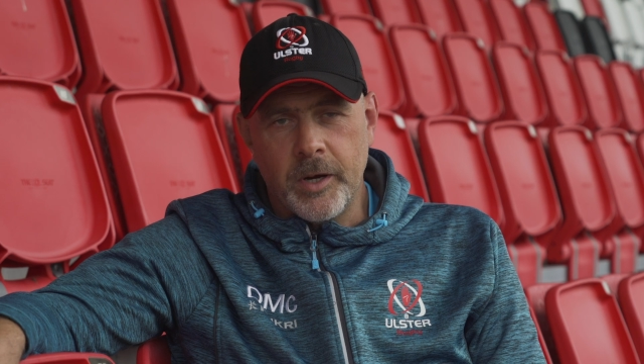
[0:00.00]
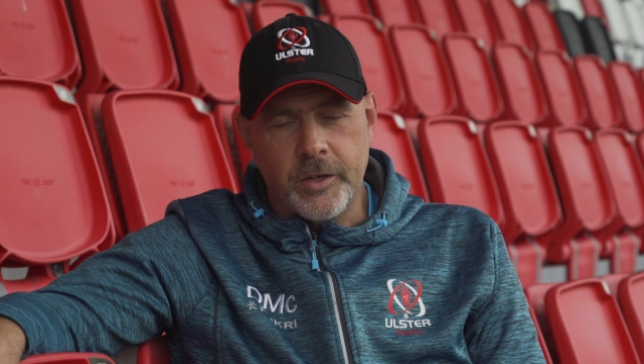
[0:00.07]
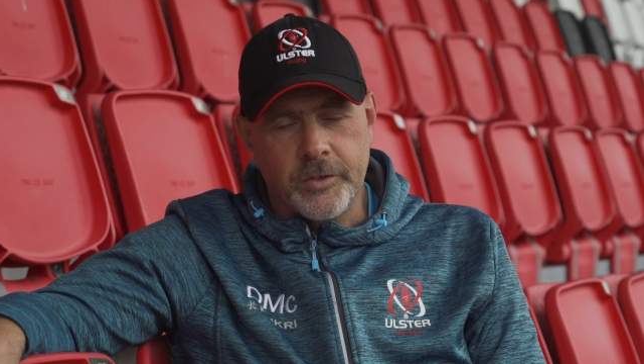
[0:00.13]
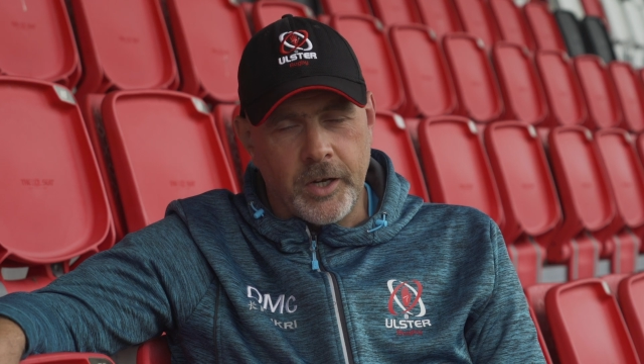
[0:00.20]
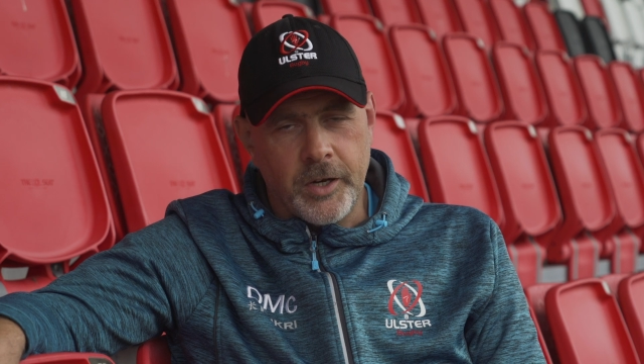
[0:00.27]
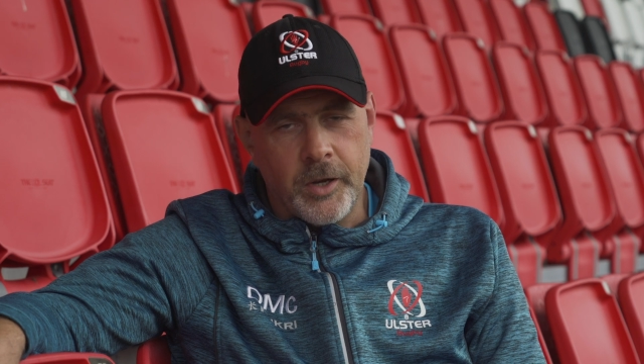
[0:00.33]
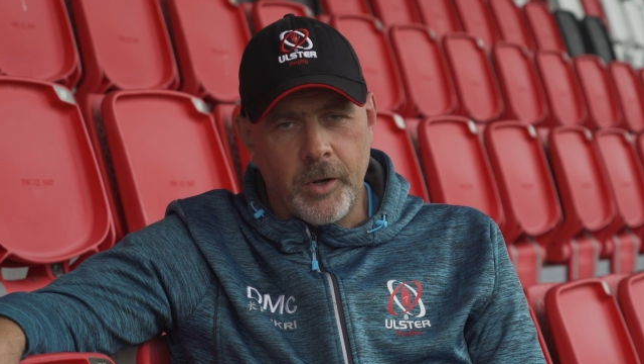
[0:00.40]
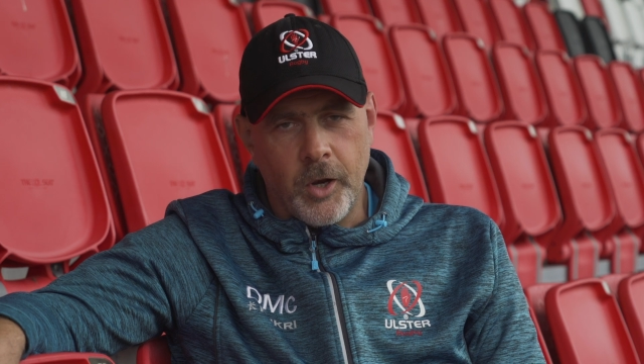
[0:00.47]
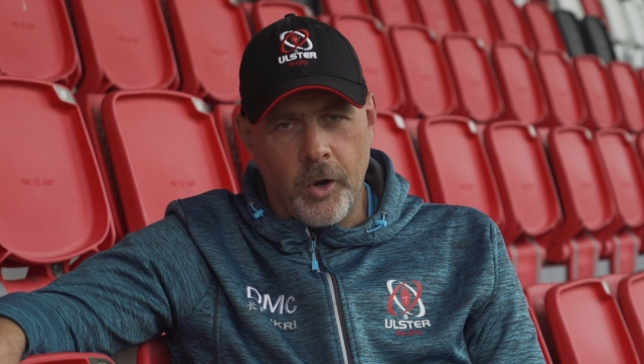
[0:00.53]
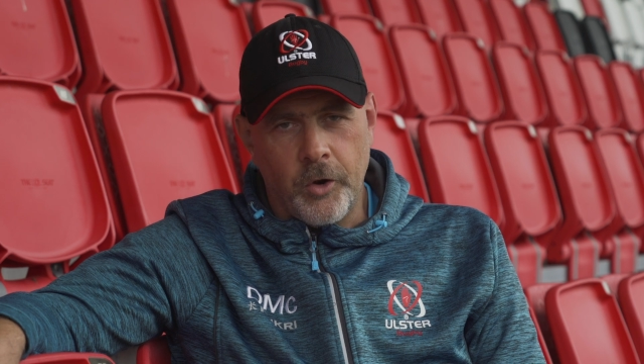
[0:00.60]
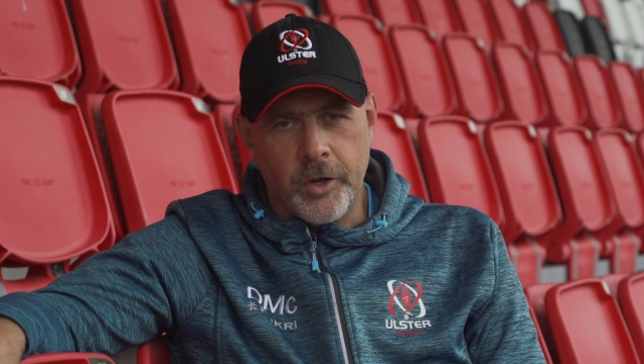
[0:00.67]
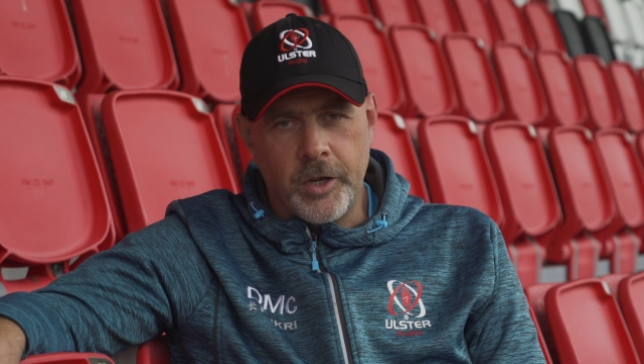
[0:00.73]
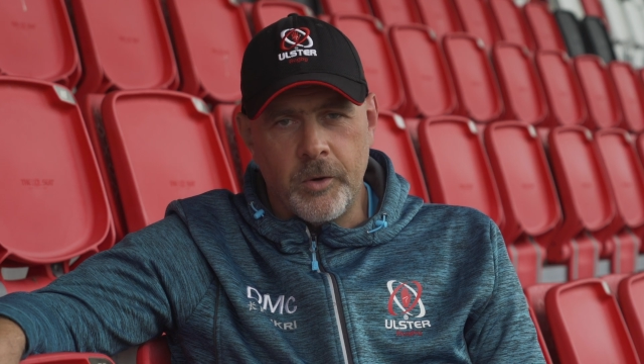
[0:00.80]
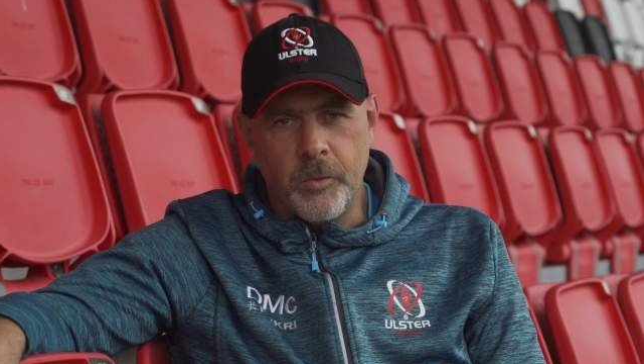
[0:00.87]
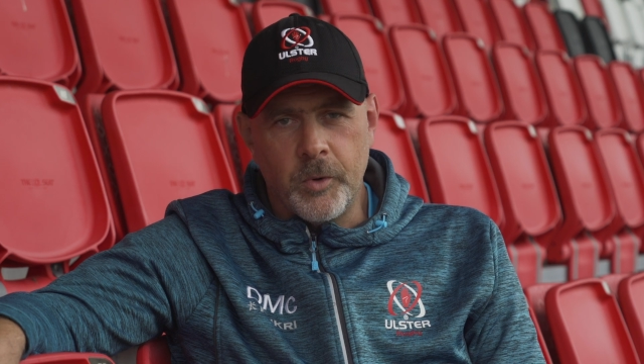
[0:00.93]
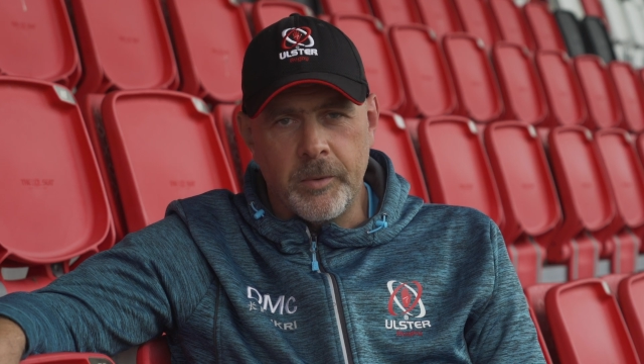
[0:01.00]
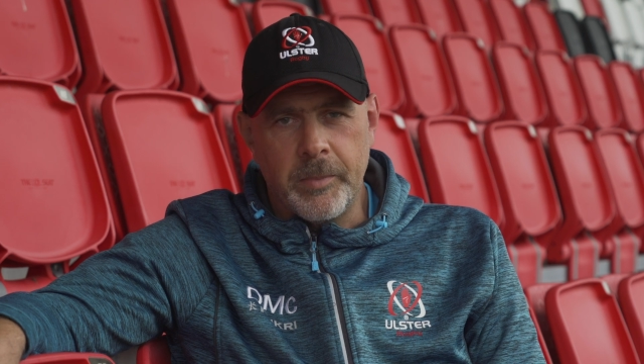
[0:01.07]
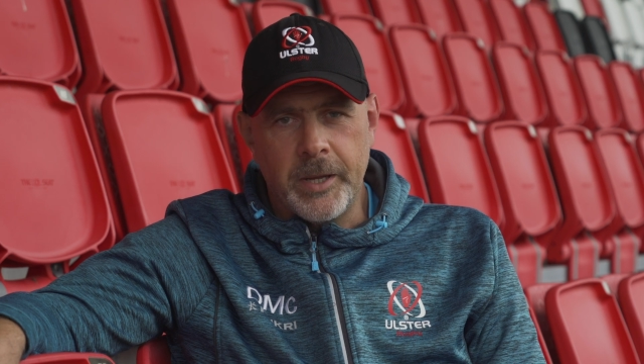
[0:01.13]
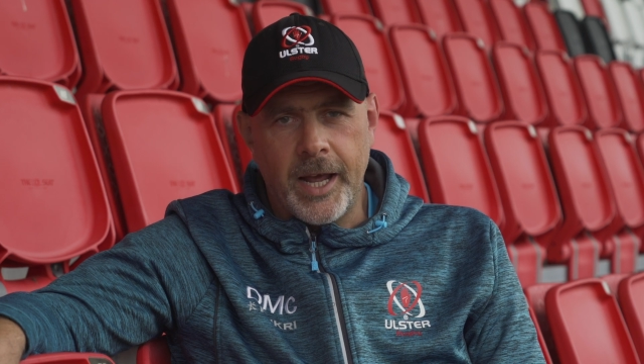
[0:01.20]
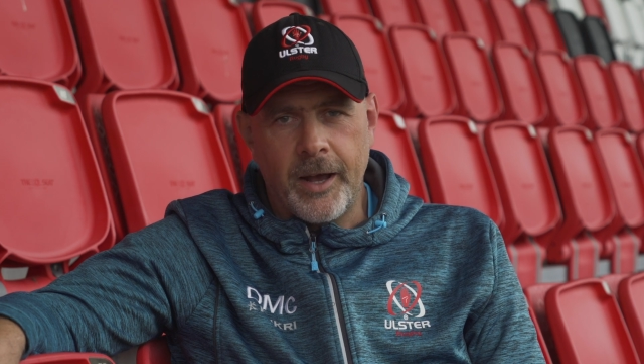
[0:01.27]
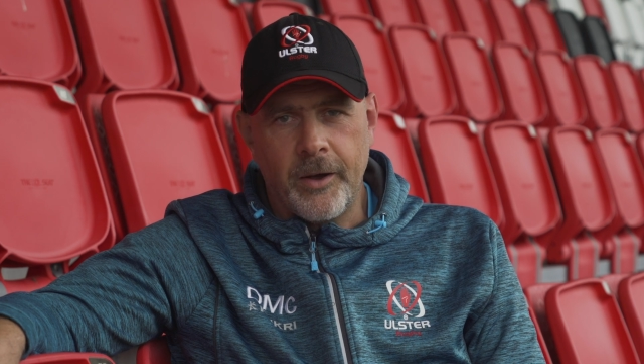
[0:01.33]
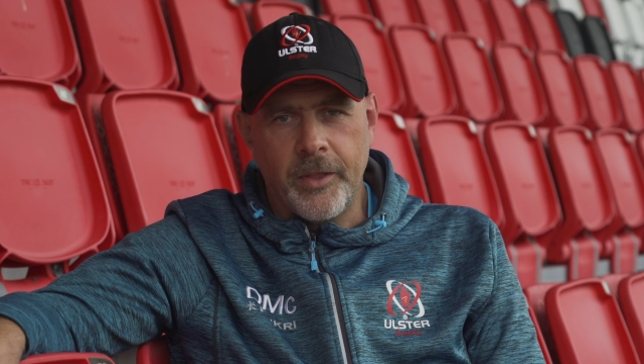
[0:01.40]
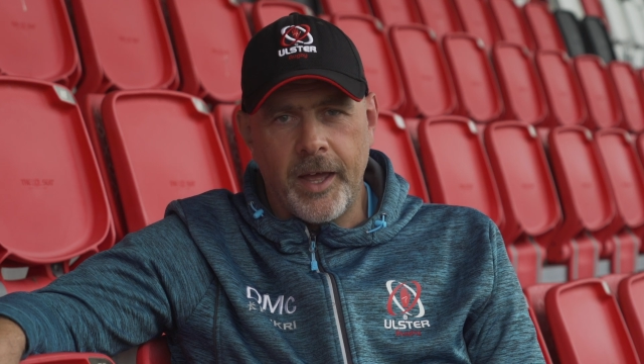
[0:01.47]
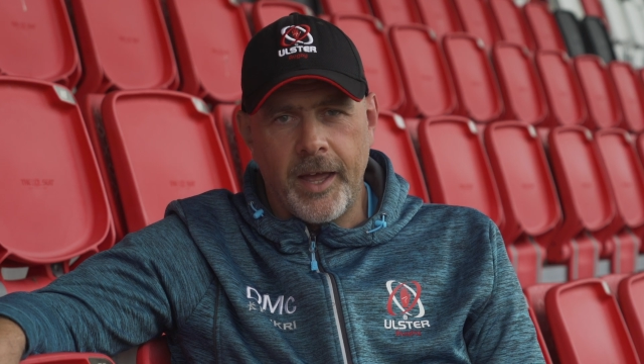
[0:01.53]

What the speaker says: because I know a lot of you would have been out